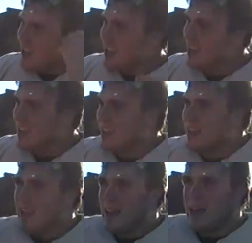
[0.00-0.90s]
how's the elbow
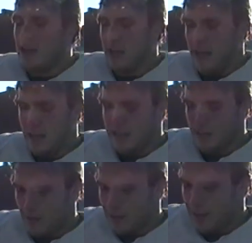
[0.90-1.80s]
coming? Uh, it's
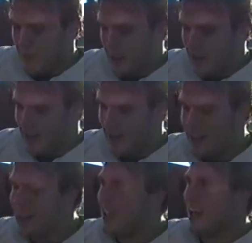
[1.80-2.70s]
doing a lot better.
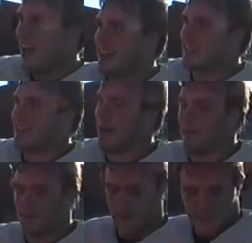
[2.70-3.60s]
Had a staph
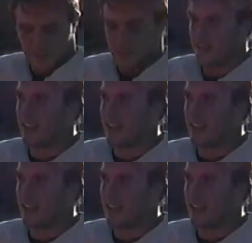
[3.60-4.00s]
infection with